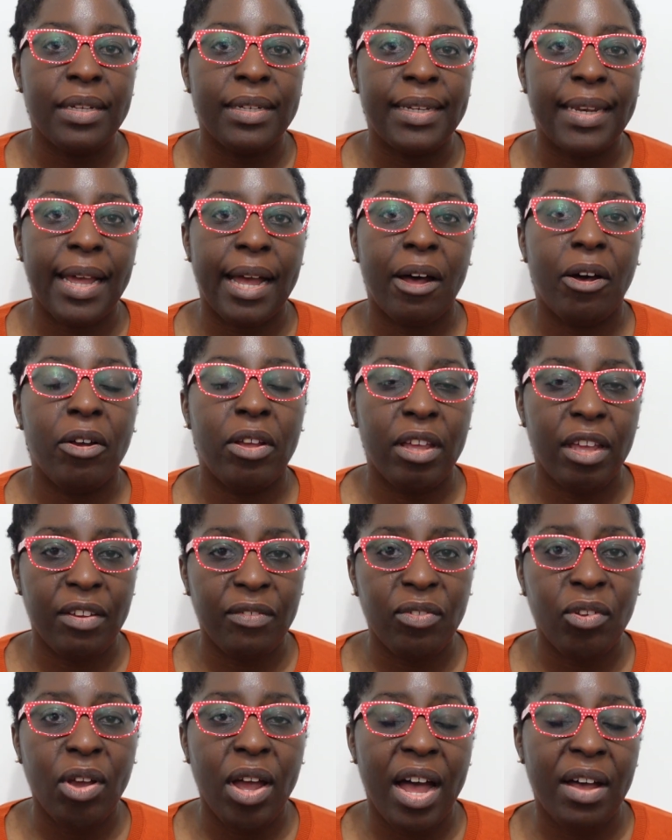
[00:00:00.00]
Now,
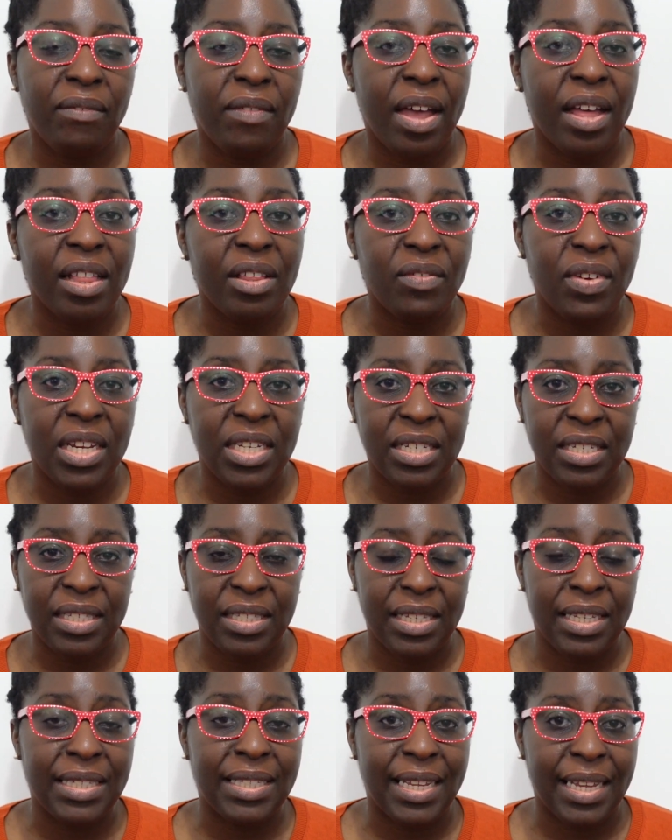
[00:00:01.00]
if you have
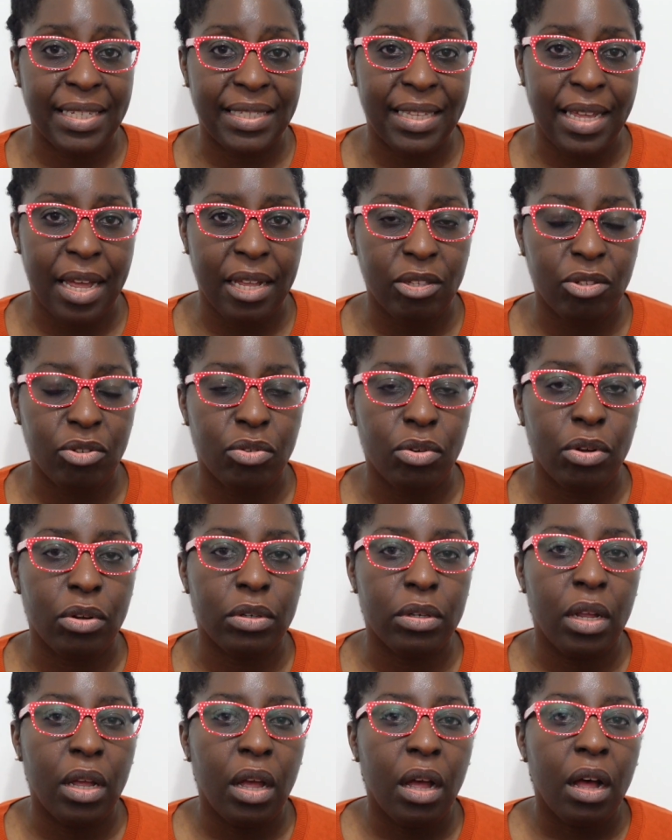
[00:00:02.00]
elevations in
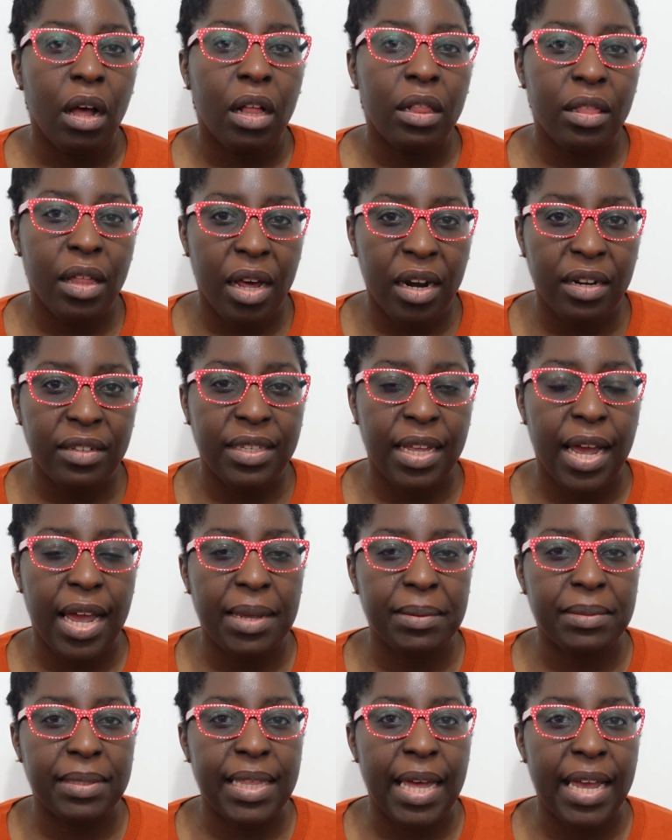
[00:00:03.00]
testosterone, a lot of
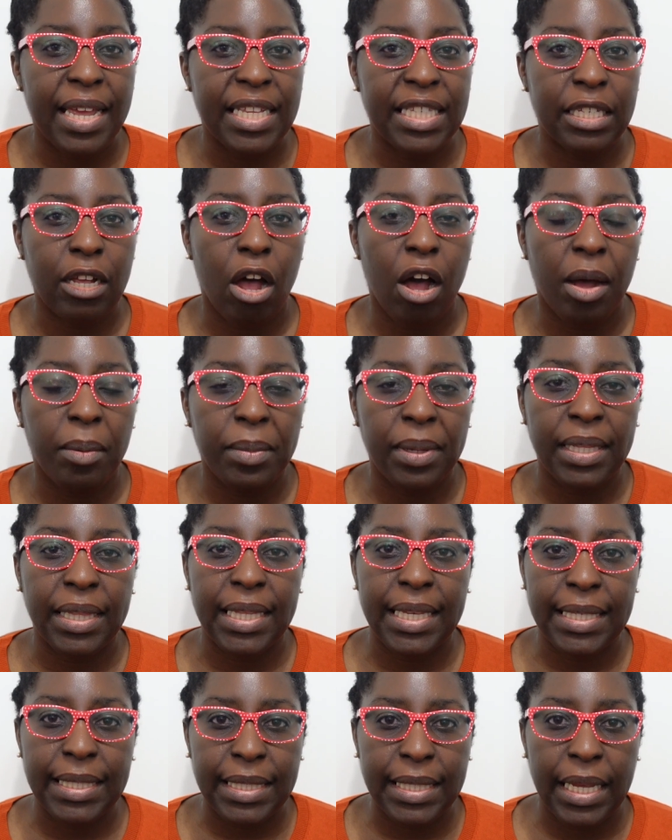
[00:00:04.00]
times that is
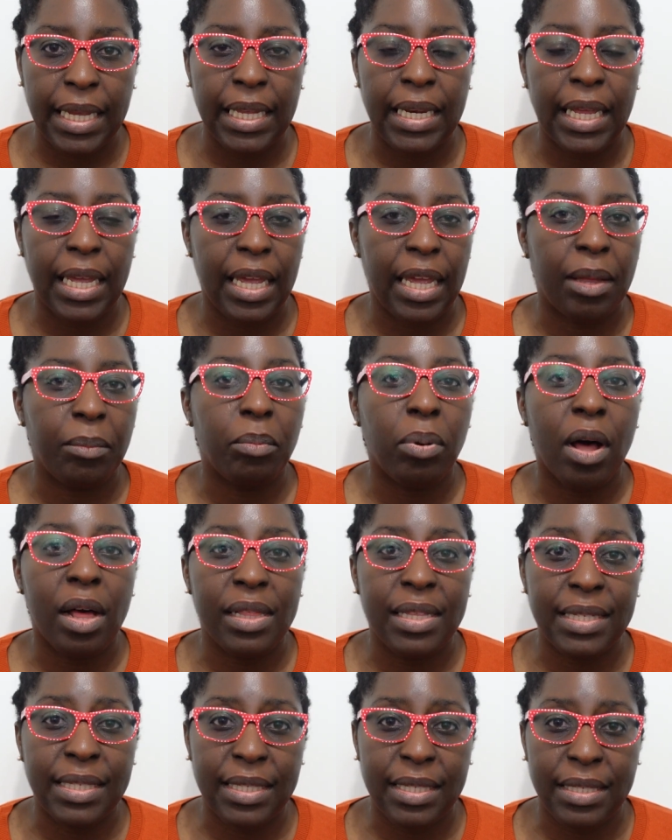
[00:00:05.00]
commonly seen in
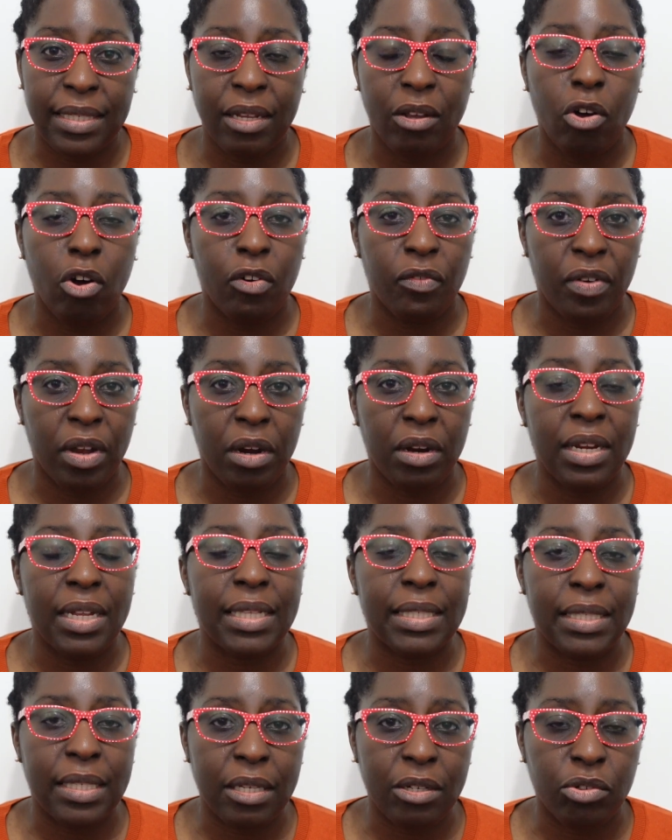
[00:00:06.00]
polycystic
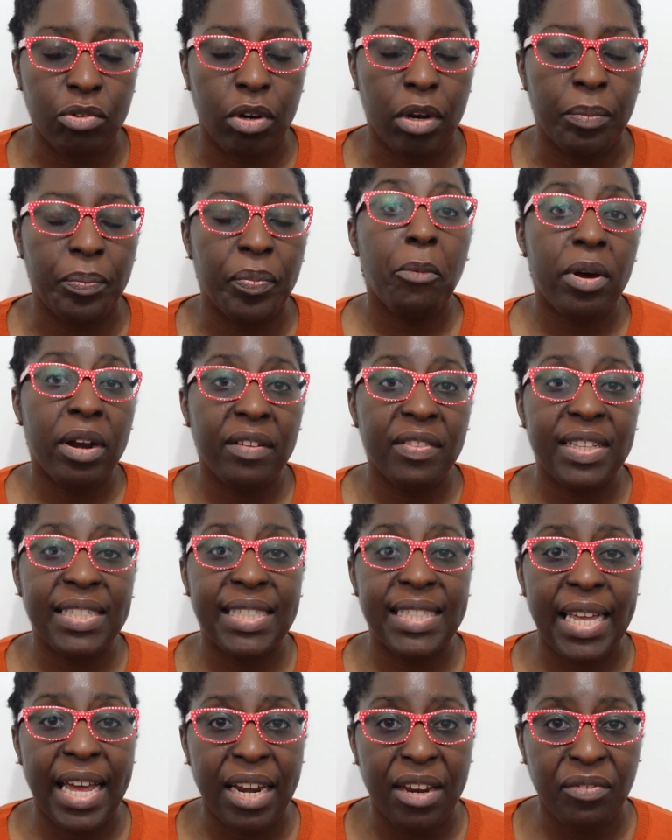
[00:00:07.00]
ovarian syndrome. One of the
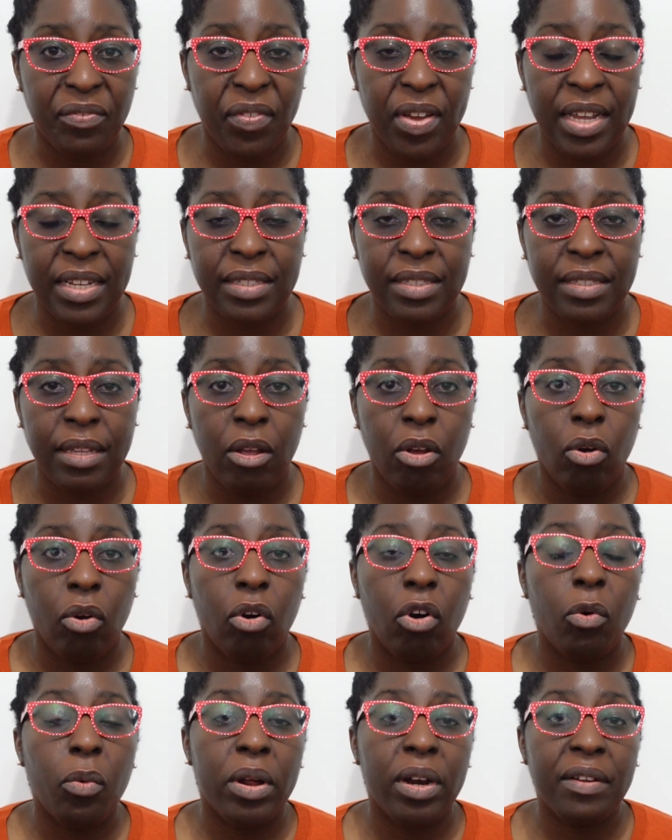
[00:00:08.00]
side effects
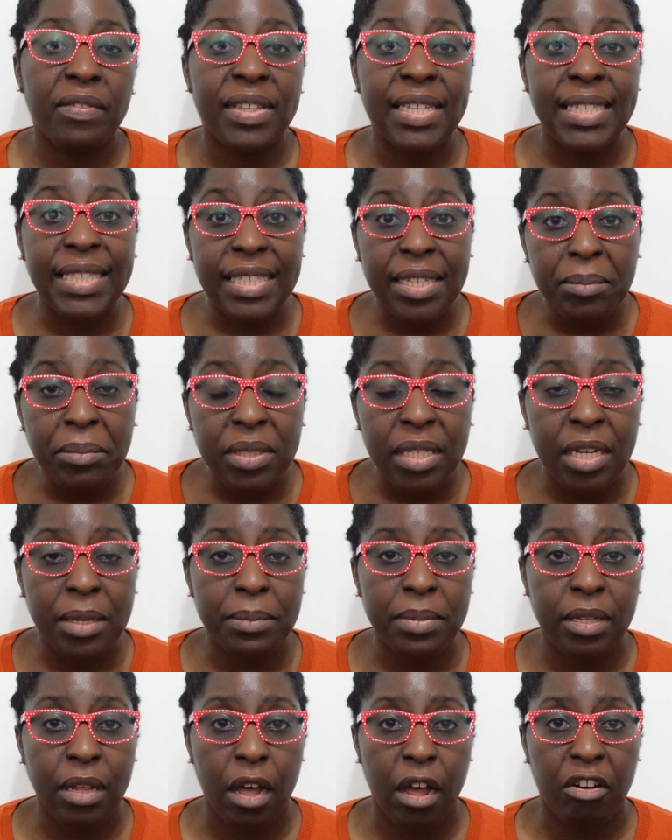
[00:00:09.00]
or one of the
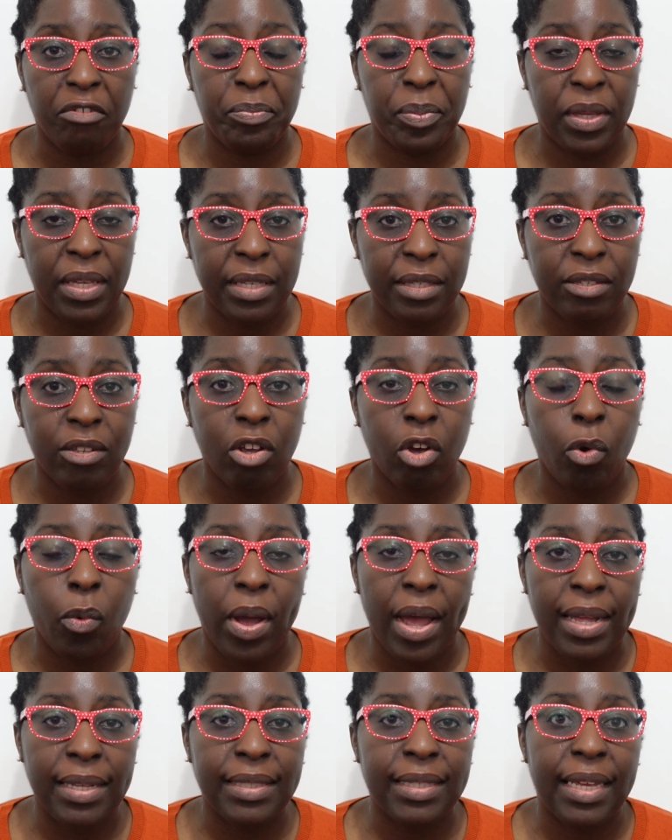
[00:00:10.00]
symptoms of
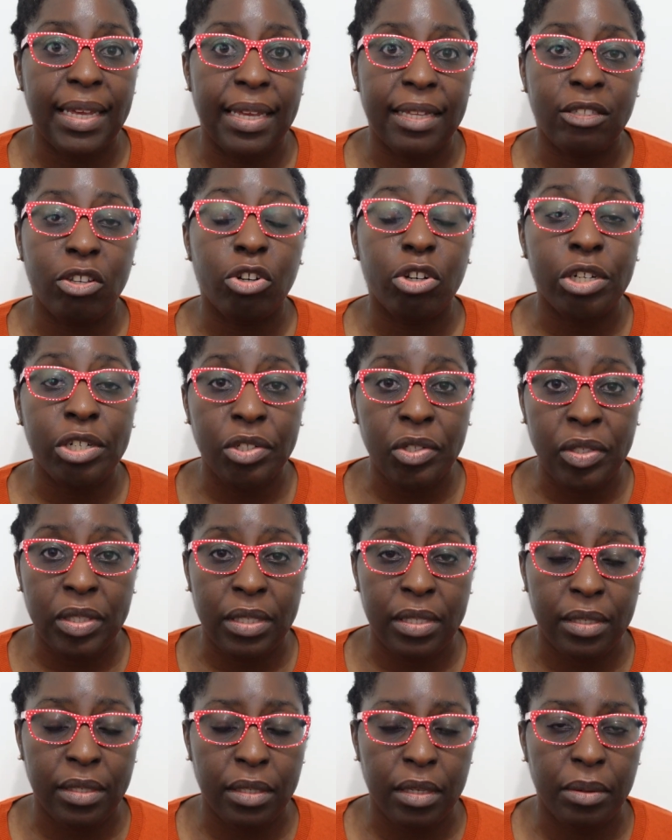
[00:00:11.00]
PCOS is
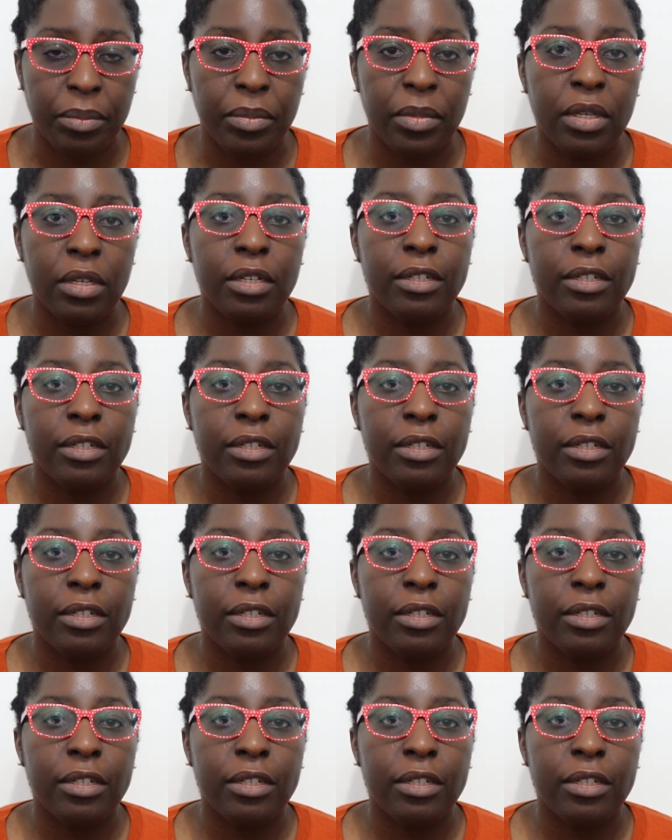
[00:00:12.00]
hirsutism.